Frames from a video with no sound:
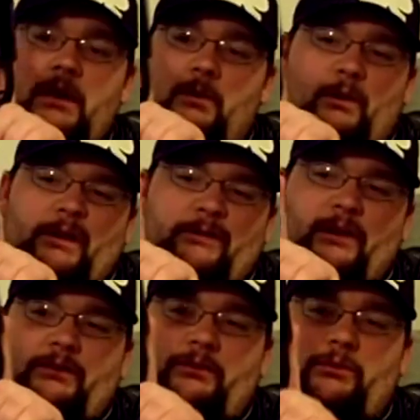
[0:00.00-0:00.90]
but when I
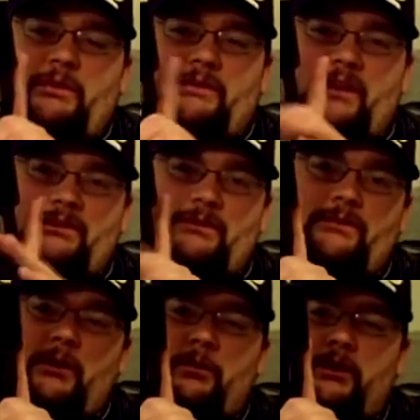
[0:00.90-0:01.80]
felt this one, this actually
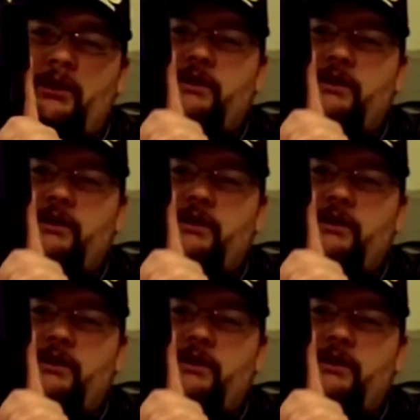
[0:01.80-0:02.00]
felt pretty